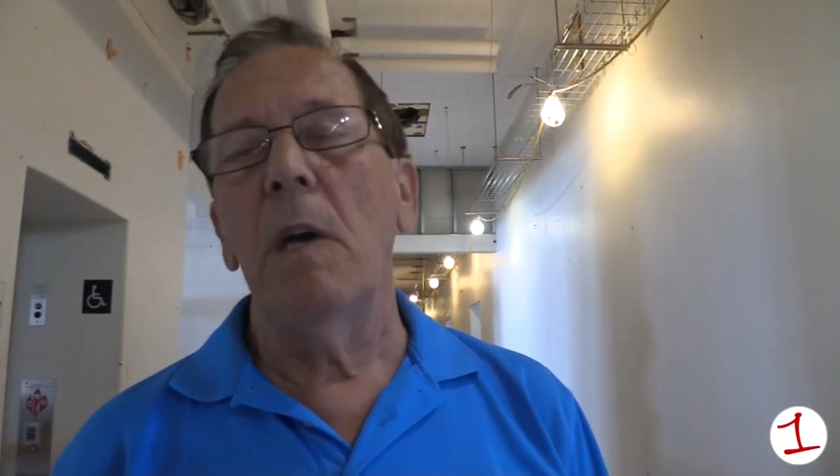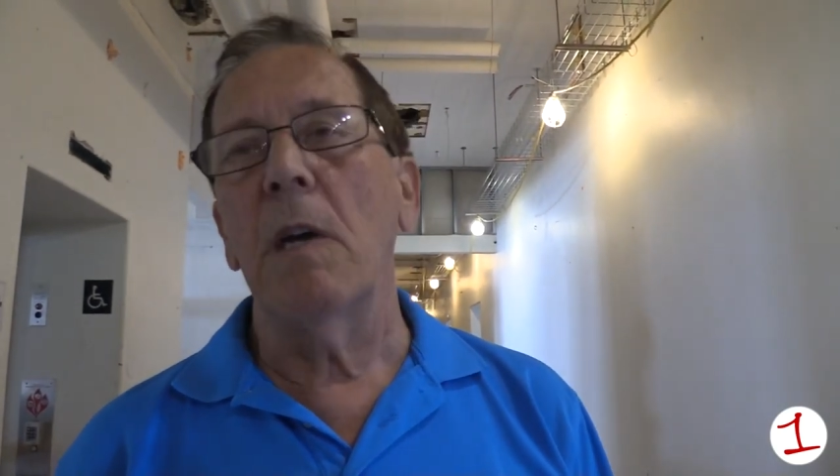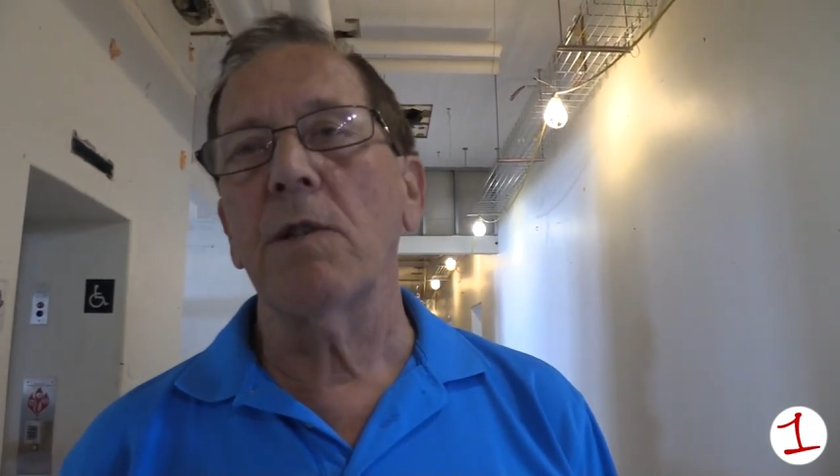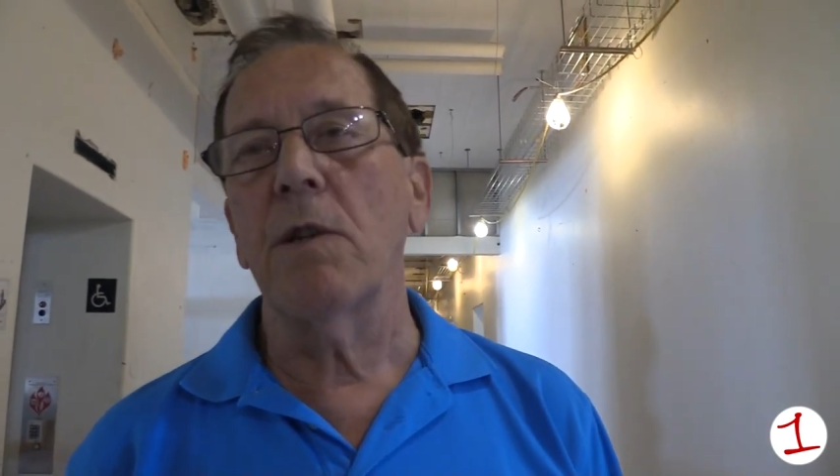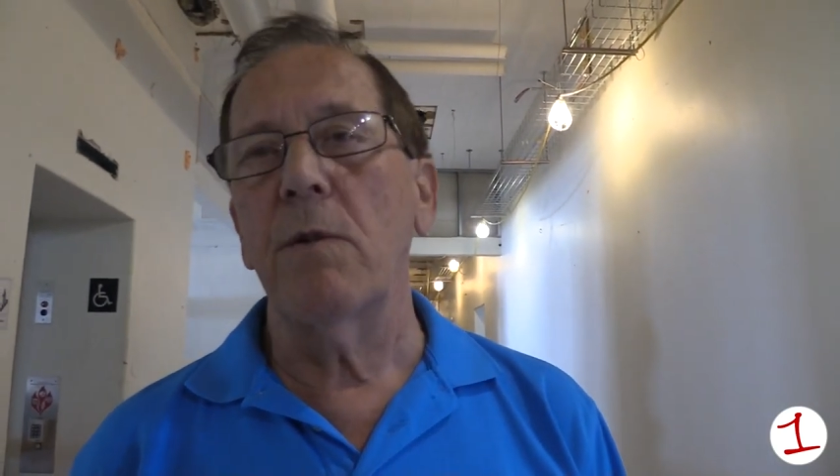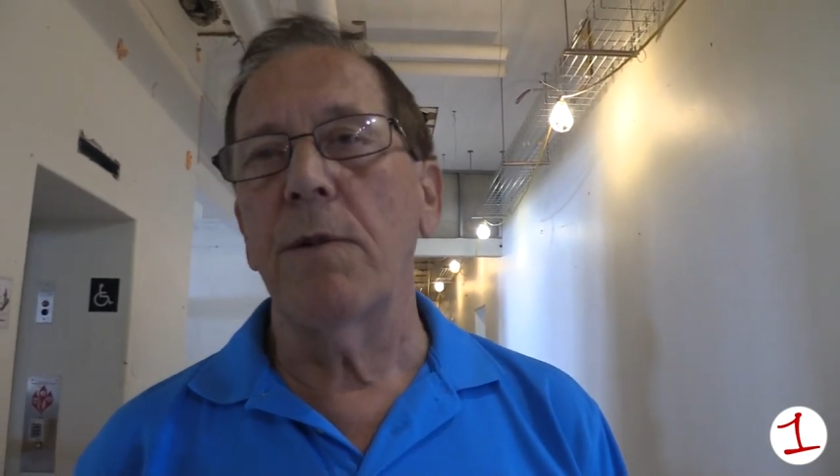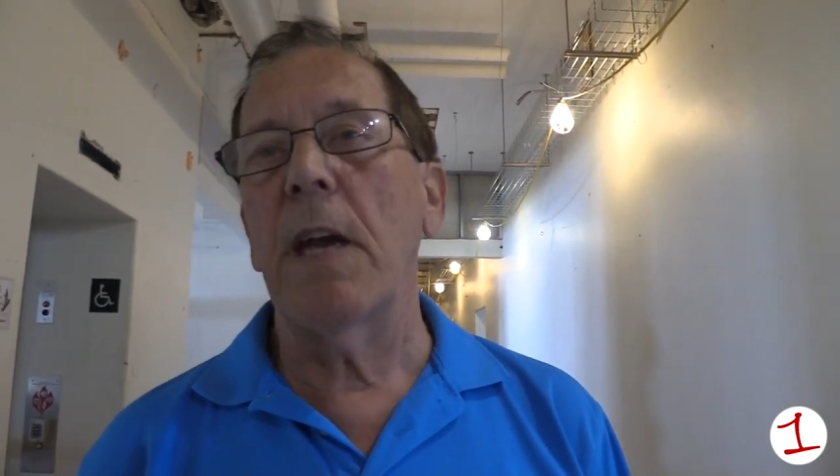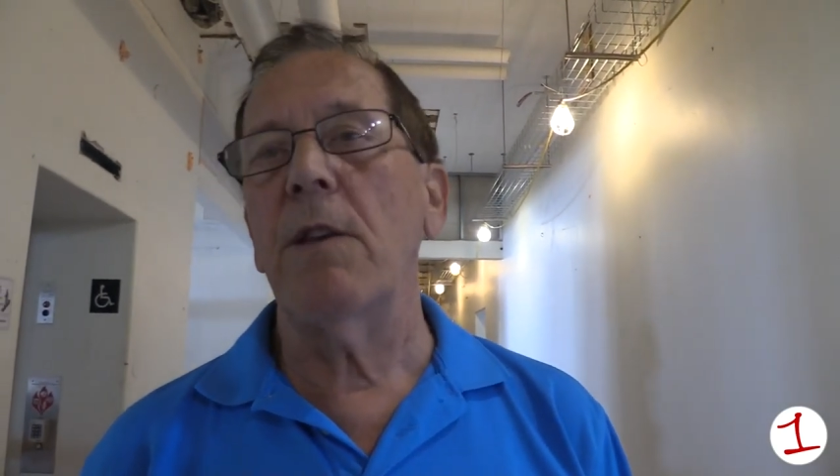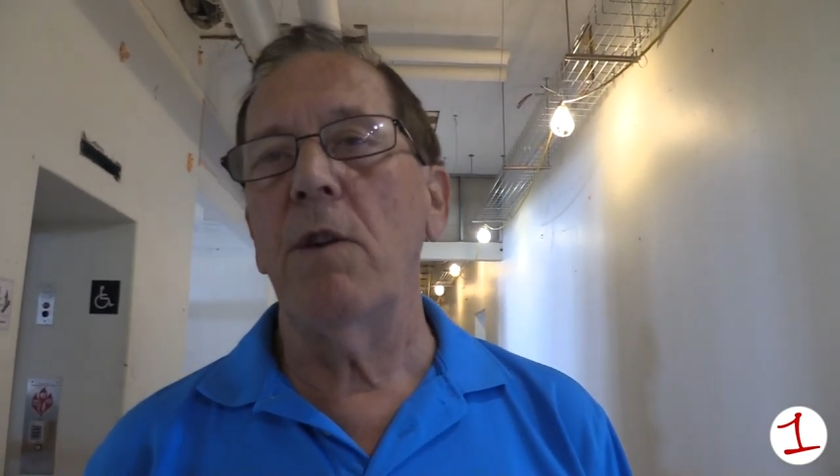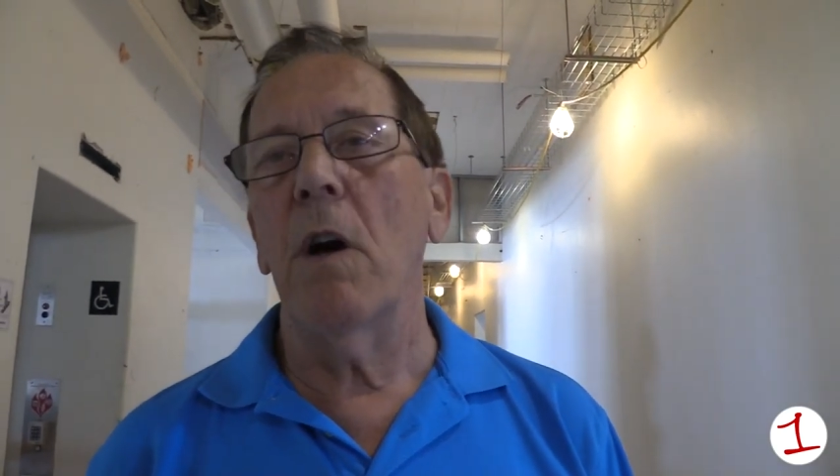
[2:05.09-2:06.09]
as a,
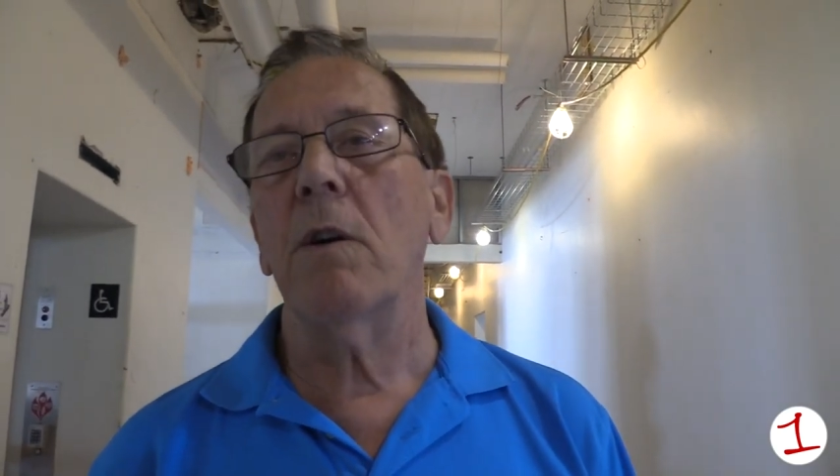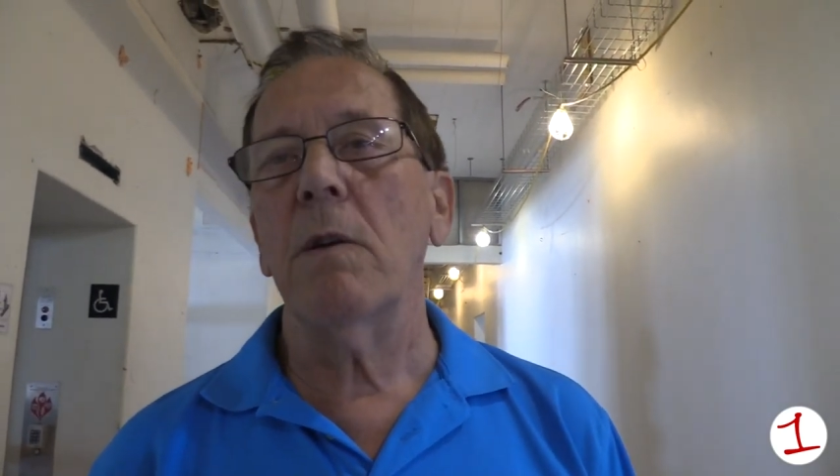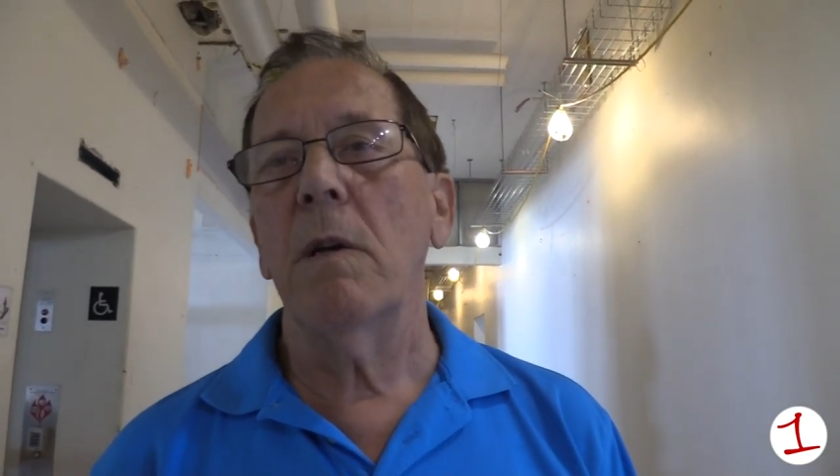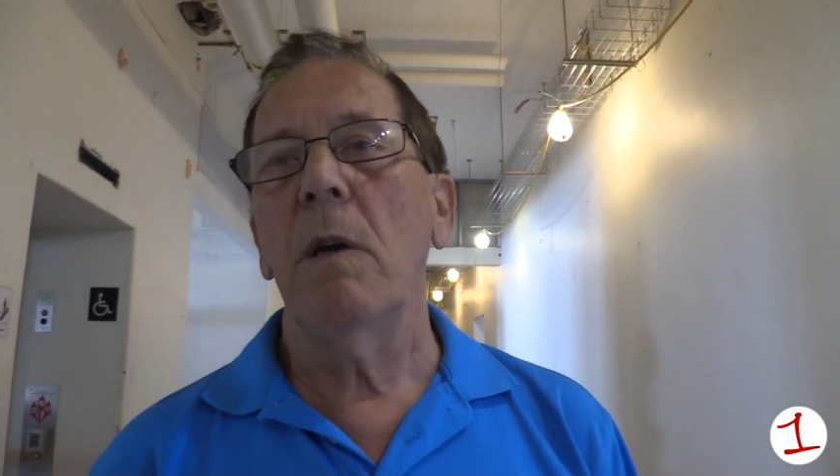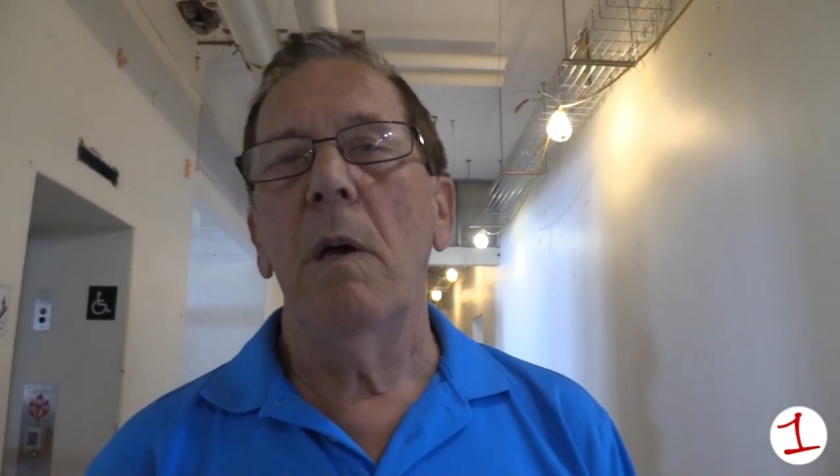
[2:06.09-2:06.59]
that young,